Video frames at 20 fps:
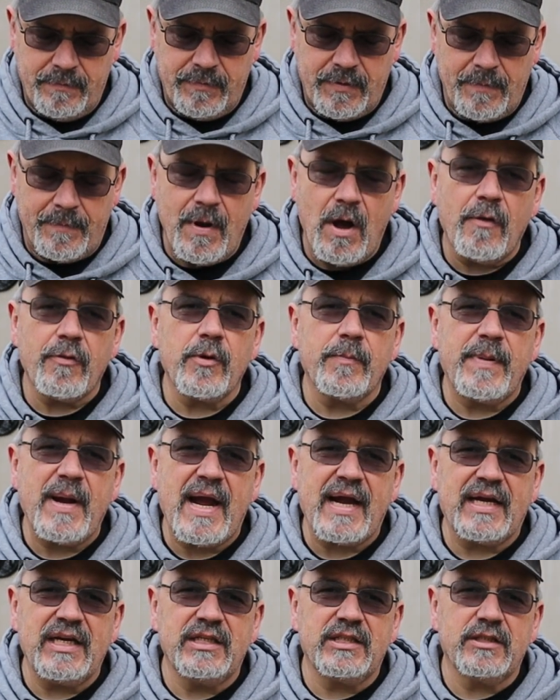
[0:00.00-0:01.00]
The other
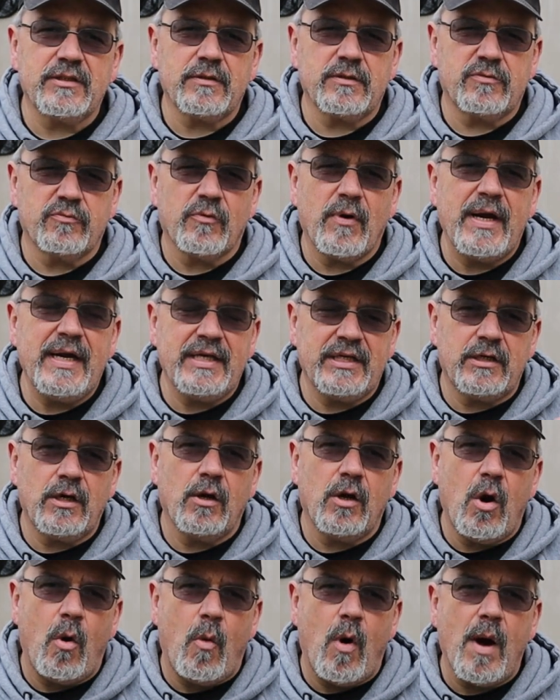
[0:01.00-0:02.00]
packages
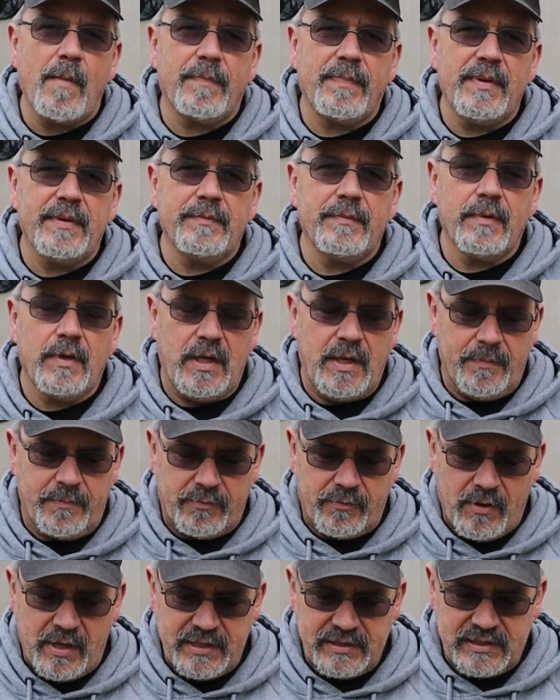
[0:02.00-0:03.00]
go up in
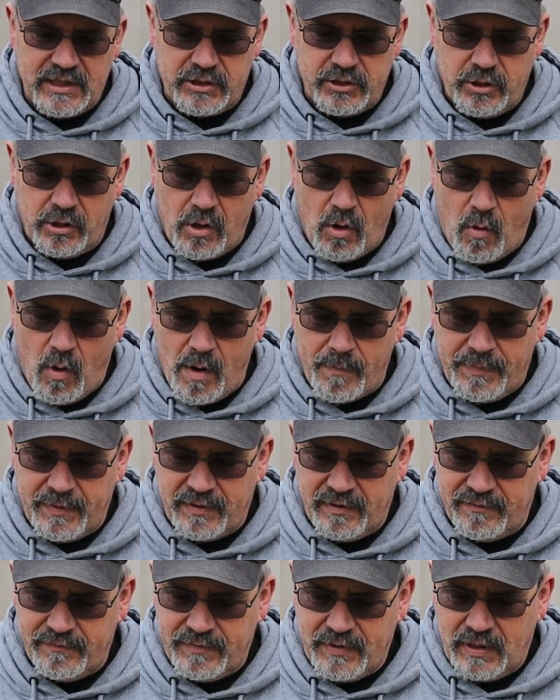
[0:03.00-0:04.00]
price as you go up
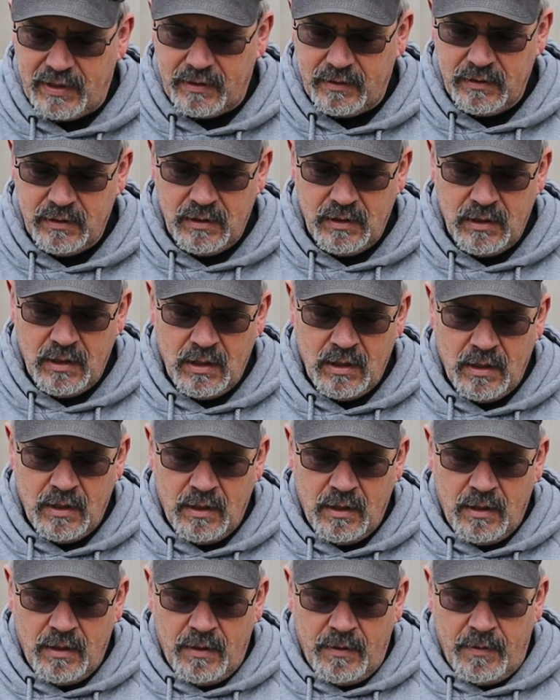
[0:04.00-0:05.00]
in the thing.
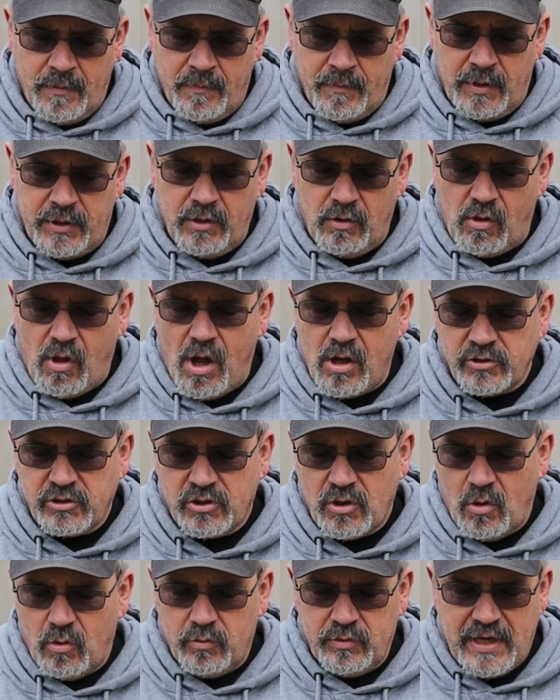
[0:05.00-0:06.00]
But you'll
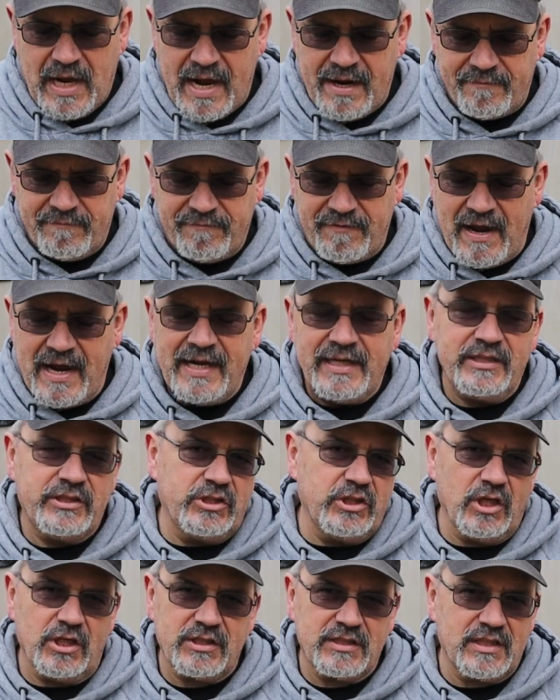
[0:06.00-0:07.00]
also not find
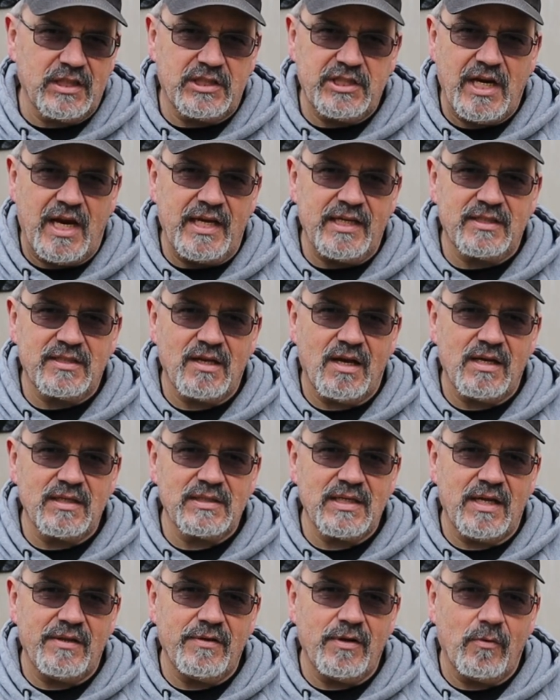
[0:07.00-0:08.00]
just the chainsaws
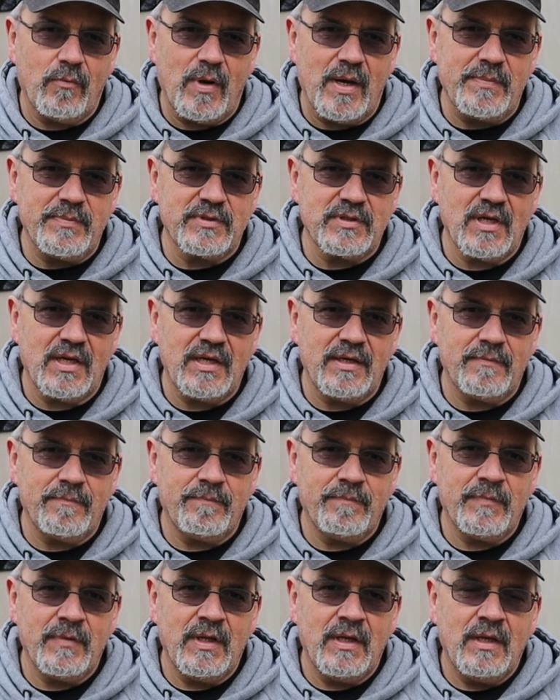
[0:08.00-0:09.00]
on their website.
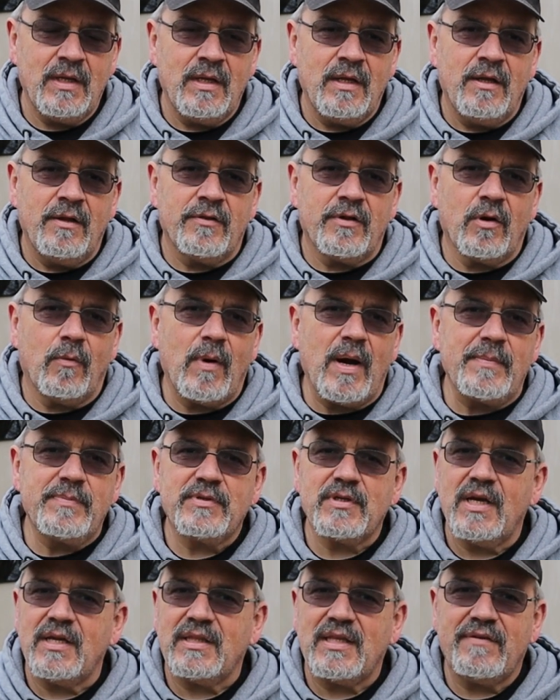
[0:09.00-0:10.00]
Their
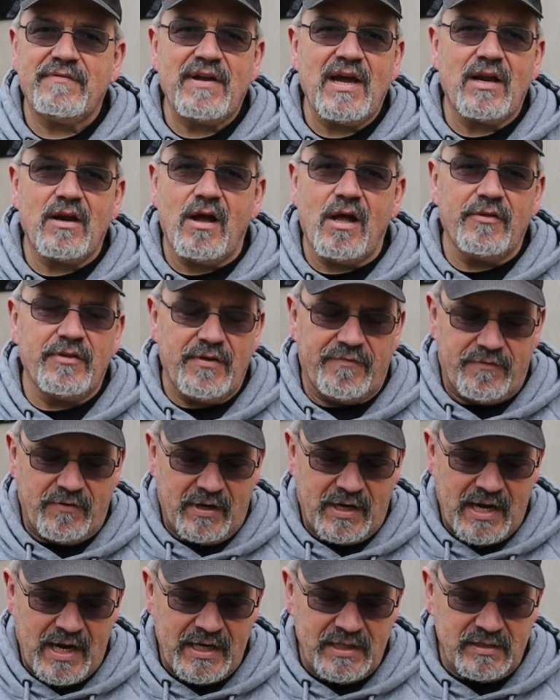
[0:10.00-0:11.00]
website, they've got all
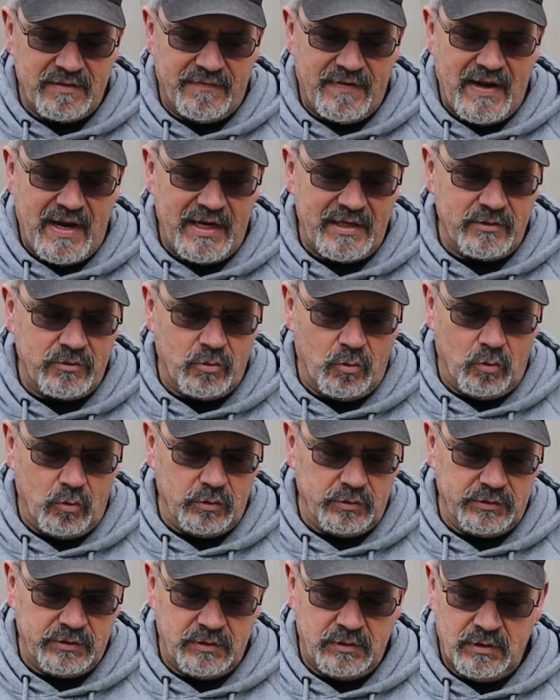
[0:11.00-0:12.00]
different kinds of hand
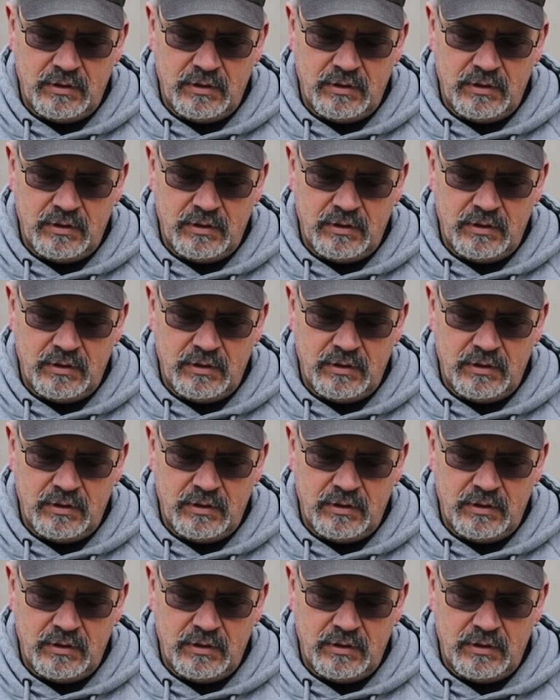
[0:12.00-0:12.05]
tools.